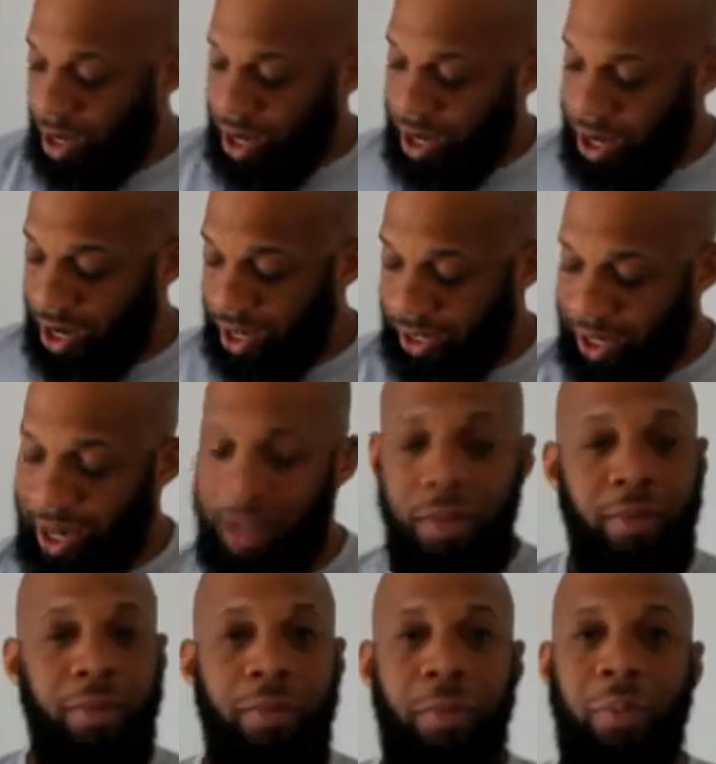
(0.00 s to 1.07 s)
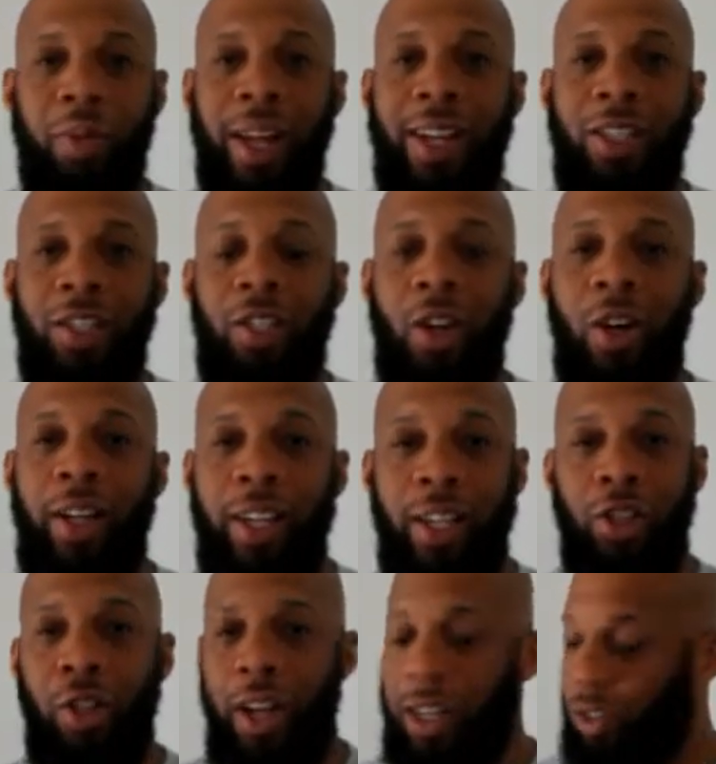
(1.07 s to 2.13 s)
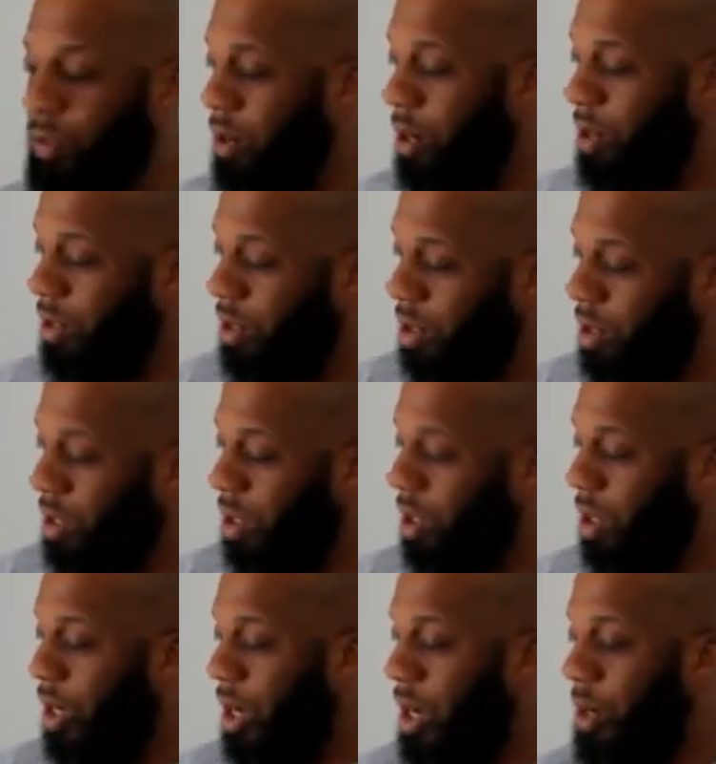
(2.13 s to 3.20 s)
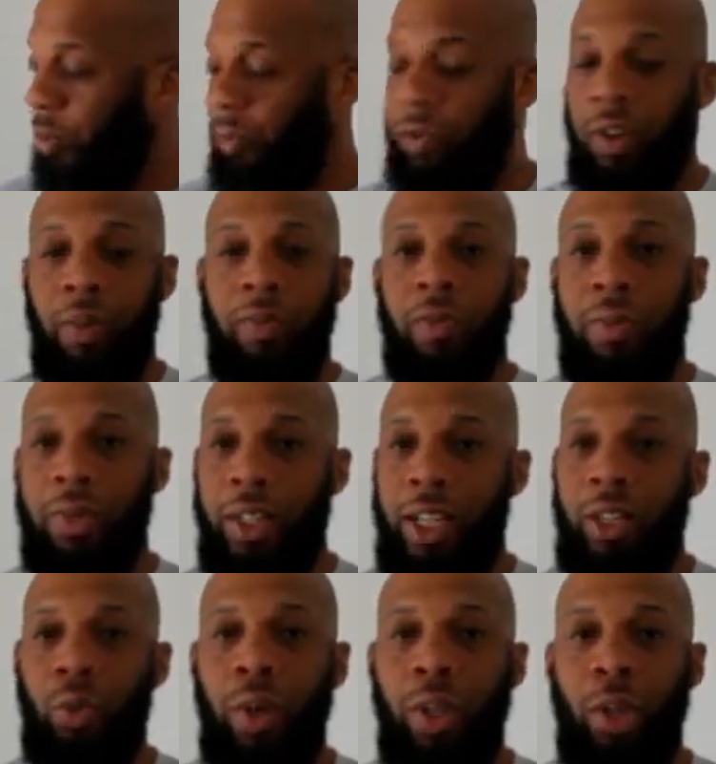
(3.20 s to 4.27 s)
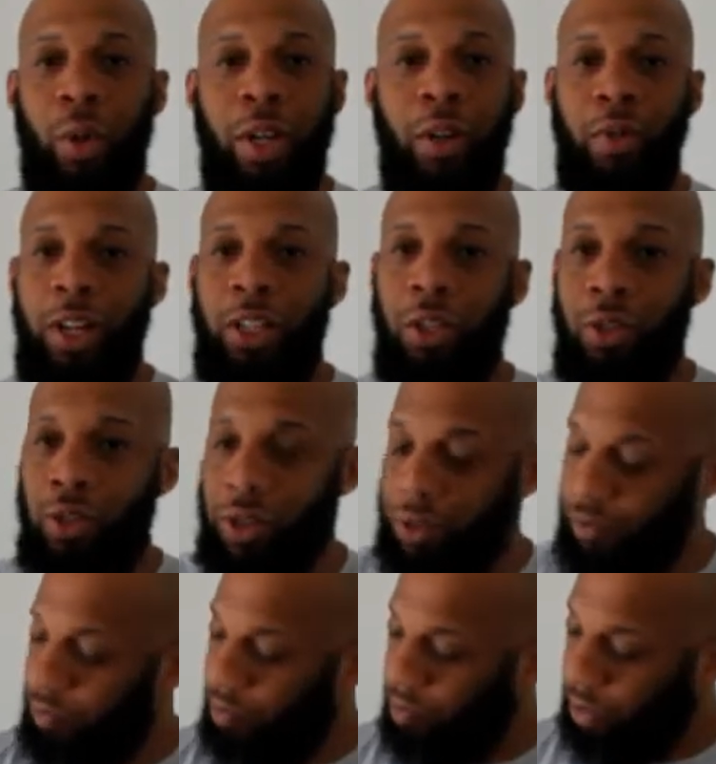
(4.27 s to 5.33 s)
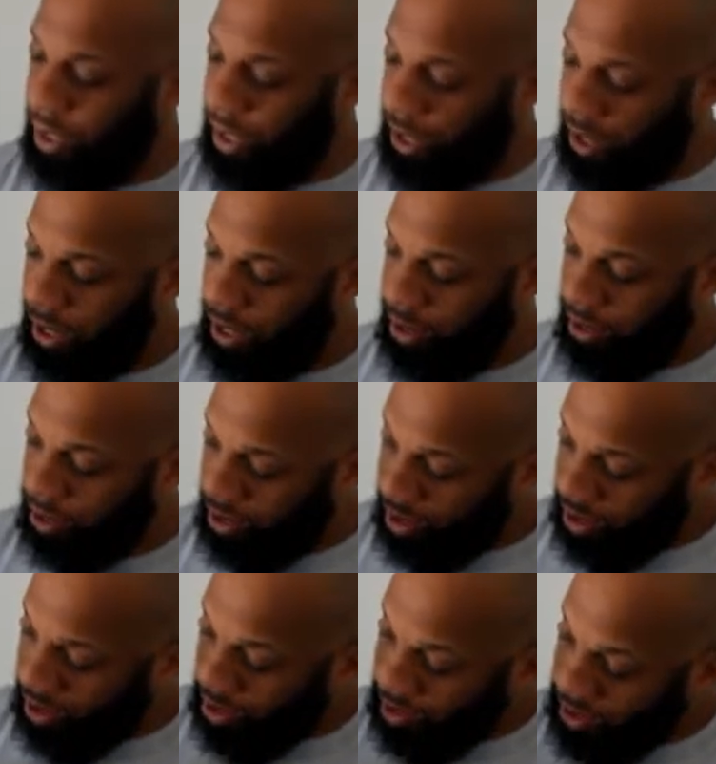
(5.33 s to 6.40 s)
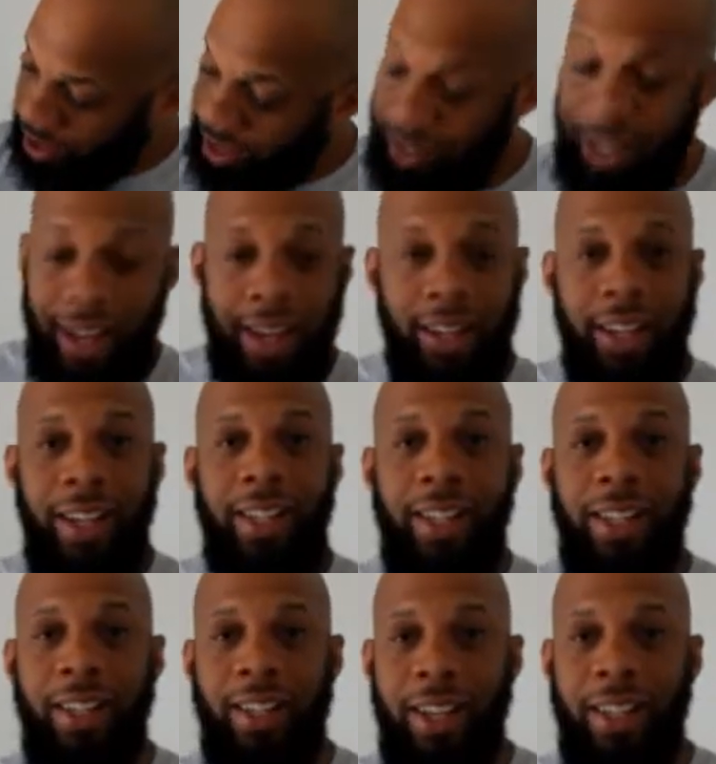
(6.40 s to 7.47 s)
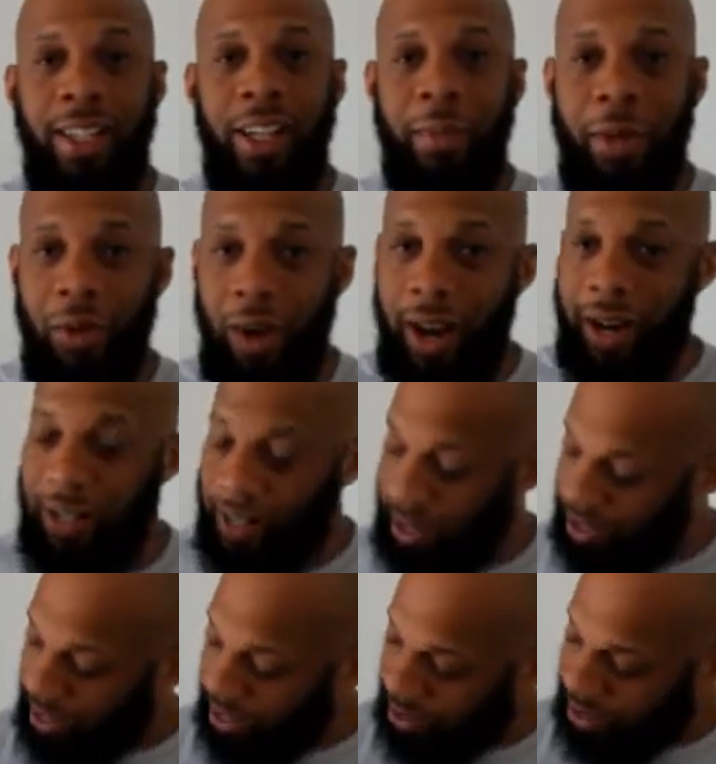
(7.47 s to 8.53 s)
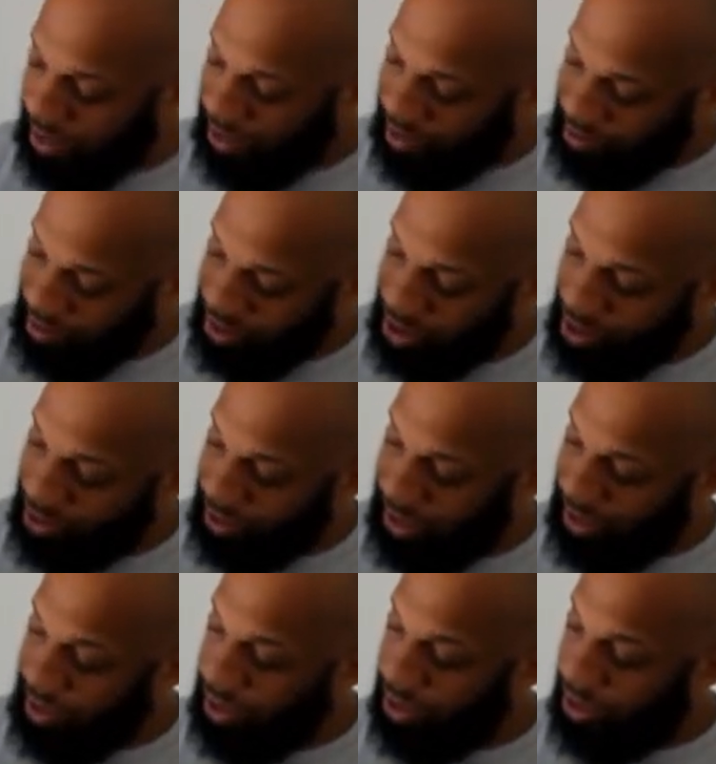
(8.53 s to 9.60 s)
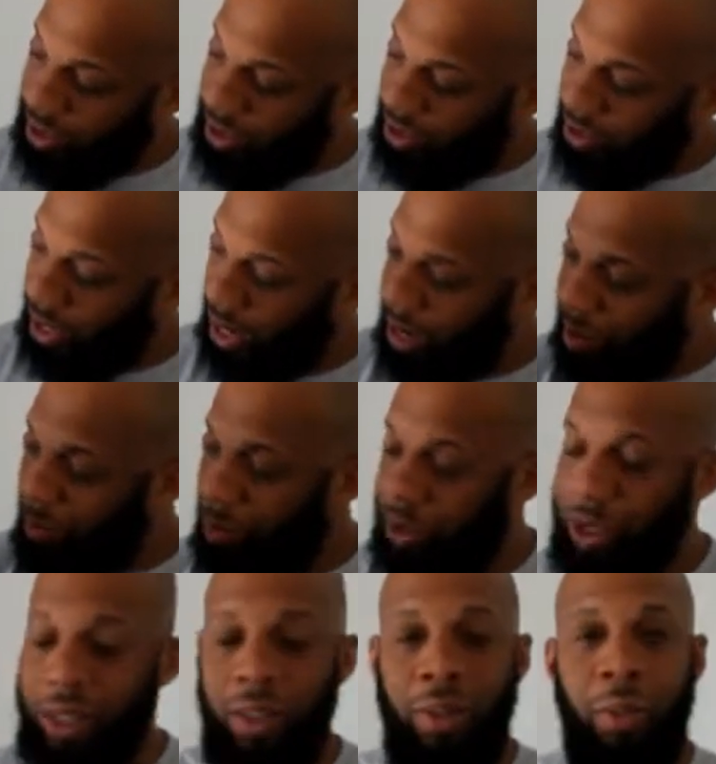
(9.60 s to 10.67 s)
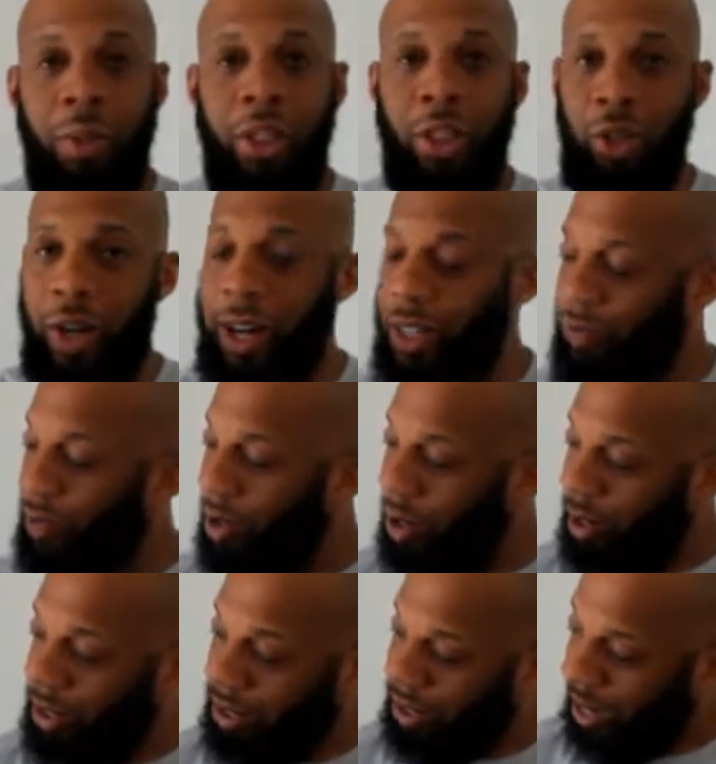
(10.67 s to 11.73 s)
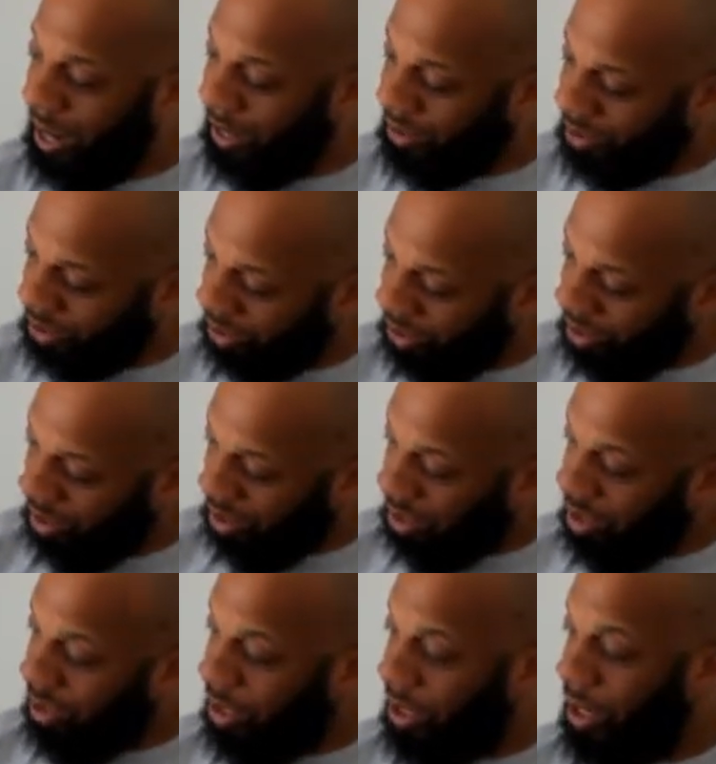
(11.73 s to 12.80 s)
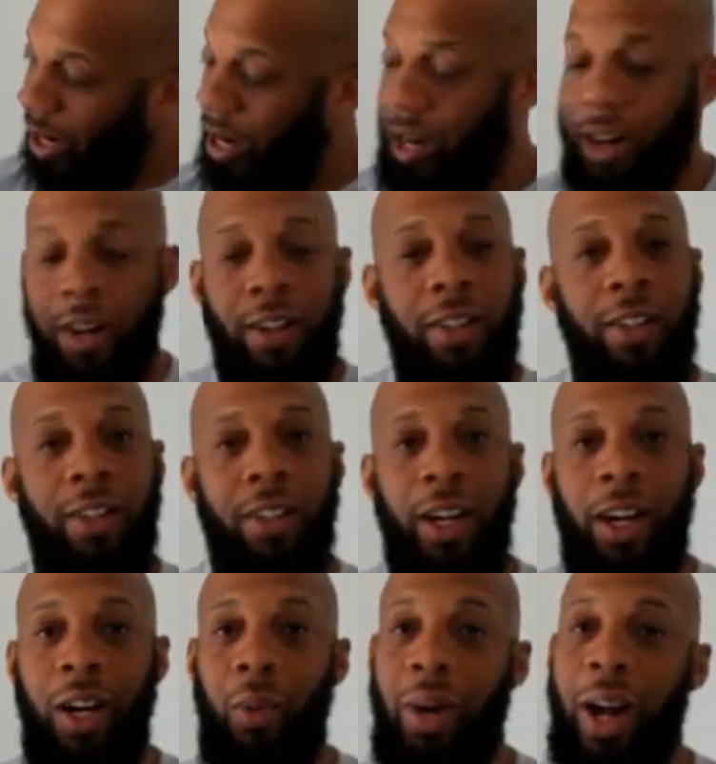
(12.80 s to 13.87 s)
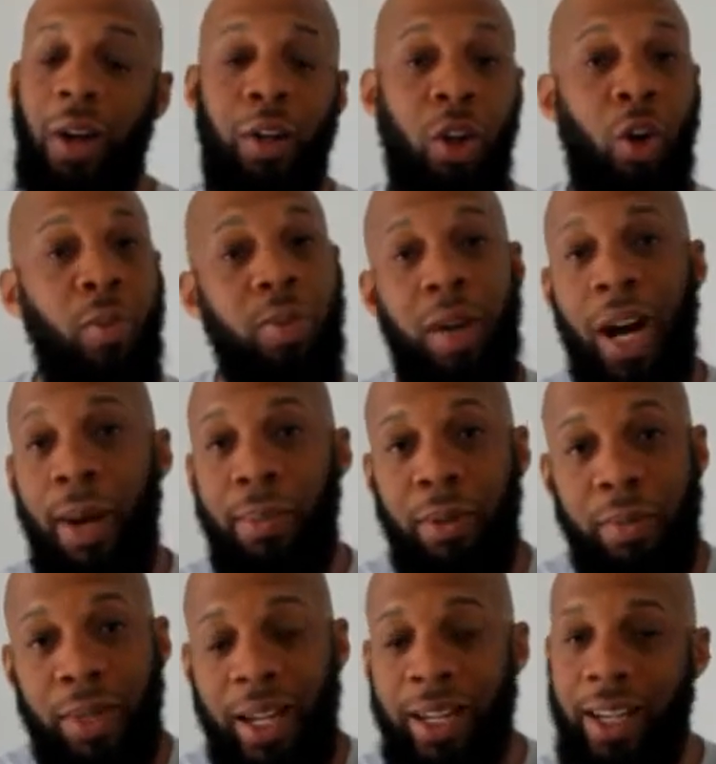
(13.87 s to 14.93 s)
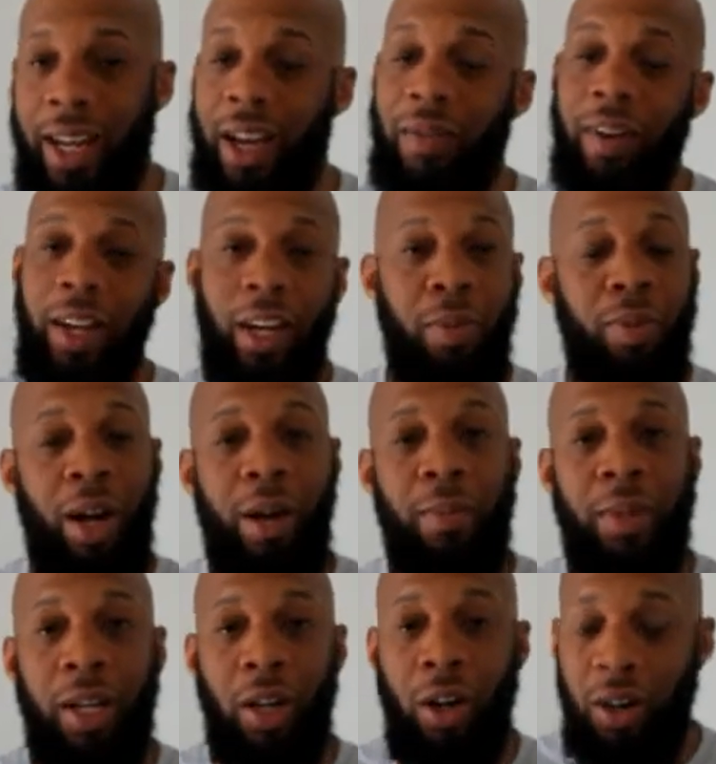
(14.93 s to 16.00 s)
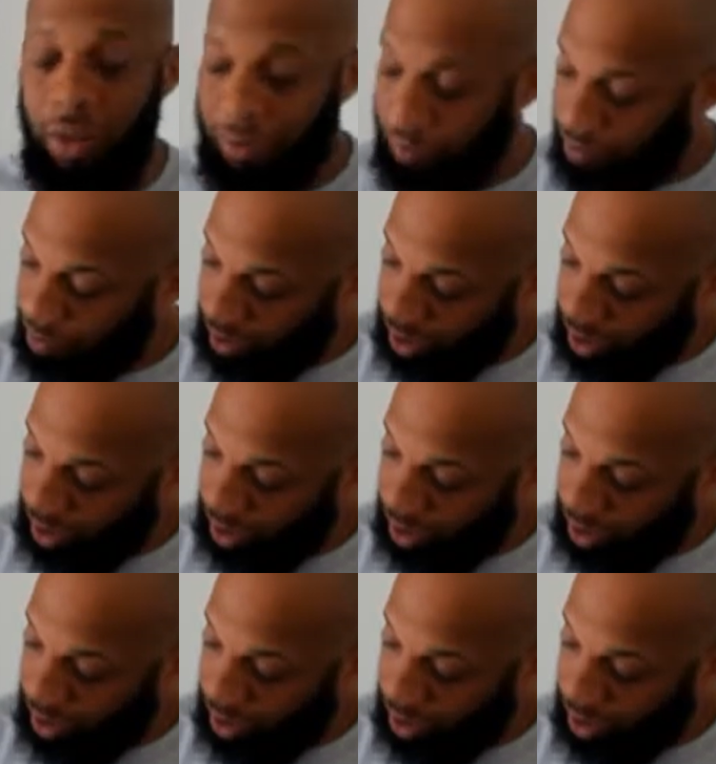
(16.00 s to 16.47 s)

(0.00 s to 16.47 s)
Again, Plastisol heat transfer from 613 Originals, and they did me right. They did it. They did a good job with the transfer. It actually adhered without no problems. I didn't have any problems at all.